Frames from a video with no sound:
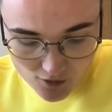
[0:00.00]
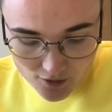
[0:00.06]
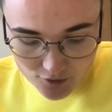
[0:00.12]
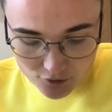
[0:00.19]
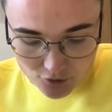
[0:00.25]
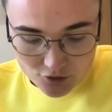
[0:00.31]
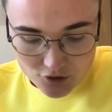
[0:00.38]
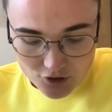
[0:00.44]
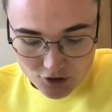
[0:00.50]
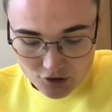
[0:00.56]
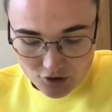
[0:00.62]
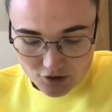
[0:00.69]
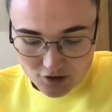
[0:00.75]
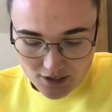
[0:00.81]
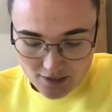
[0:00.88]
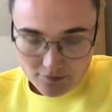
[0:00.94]
could you
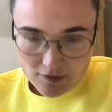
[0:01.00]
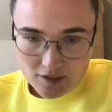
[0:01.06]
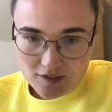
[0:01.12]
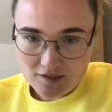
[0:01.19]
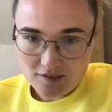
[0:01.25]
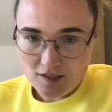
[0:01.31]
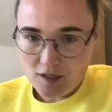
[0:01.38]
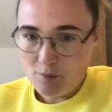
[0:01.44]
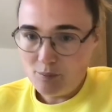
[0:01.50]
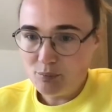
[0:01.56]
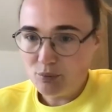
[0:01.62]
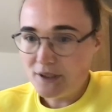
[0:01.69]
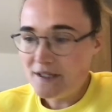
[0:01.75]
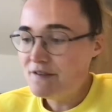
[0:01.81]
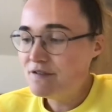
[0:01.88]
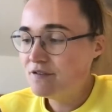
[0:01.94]
just give us a
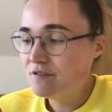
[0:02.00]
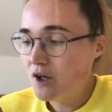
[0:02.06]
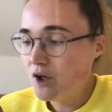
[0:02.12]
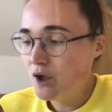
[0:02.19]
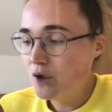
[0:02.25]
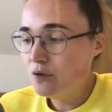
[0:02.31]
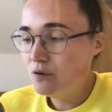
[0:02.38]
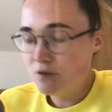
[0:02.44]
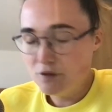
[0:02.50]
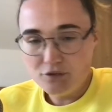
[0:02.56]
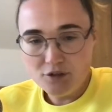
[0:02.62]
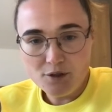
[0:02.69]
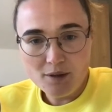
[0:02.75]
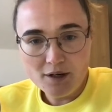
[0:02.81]
brief overview?